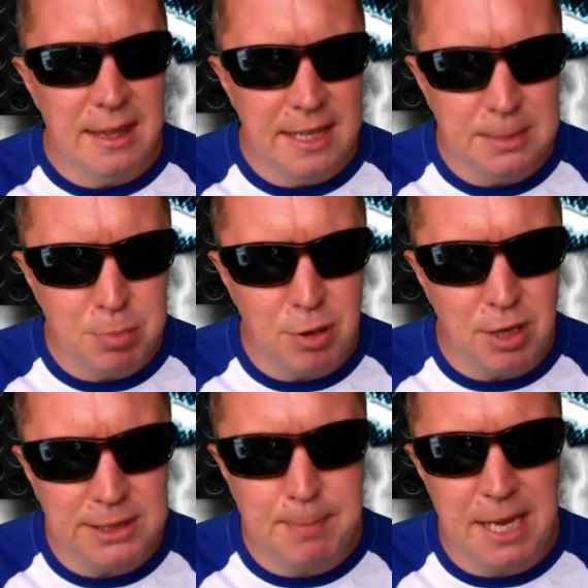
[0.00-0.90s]
this
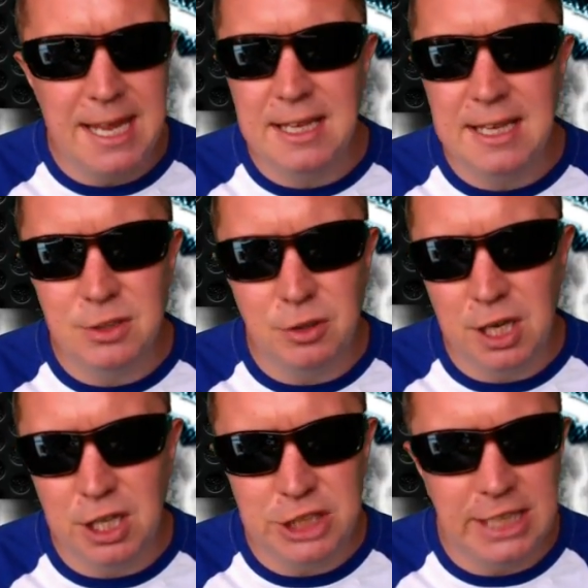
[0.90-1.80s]
price bit here is not
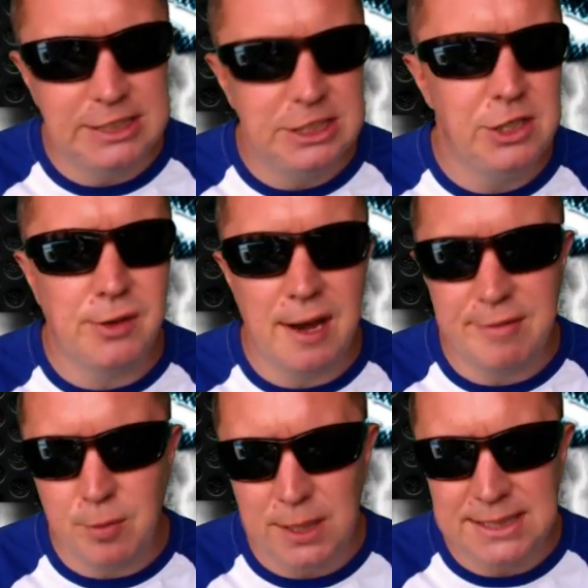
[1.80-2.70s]
going to change, and you're going
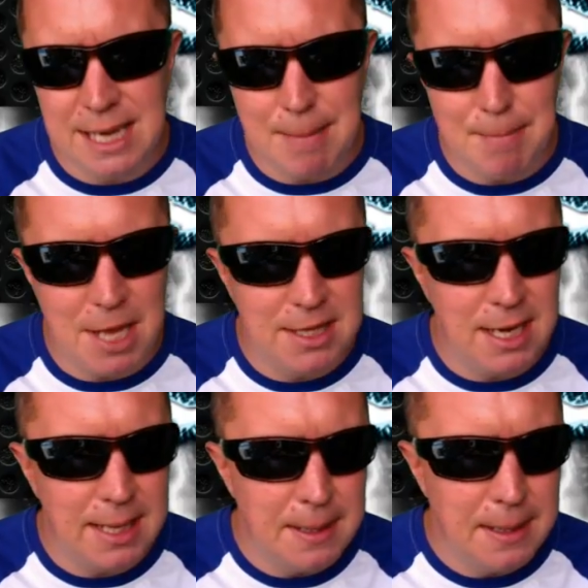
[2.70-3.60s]
to have to enter that
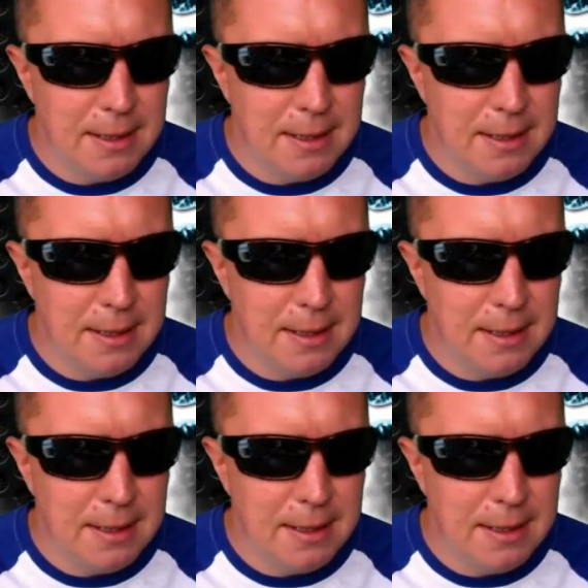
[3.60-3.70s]
manually.